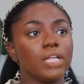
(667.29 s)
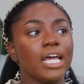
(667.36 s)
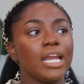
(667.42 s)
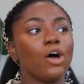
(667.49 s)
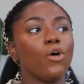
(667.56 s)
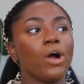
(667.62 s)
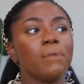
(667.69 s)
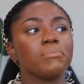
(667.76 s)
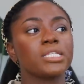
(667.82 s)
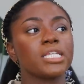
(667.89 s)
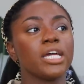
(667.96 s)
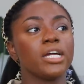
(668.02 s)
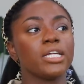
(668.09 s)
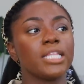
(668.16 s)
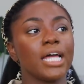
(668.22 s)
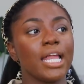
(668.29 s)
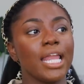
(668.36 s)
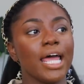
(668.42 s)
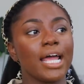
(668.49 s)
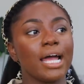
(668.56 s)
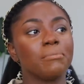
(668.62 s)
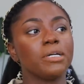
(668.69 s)
And or I'm scared that,
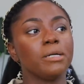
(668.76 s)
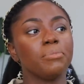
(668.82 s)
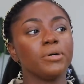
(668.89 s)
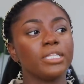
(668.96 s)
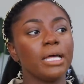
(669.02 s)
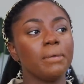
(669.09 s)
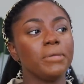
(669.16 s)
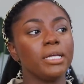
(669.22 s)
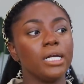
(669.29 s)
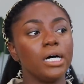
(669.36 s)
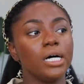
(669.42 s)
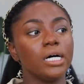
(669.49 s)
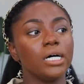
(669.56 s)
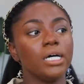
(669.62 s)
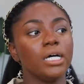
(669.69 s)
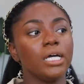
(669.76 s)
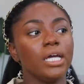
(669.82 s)
like, I'm gonna put them in a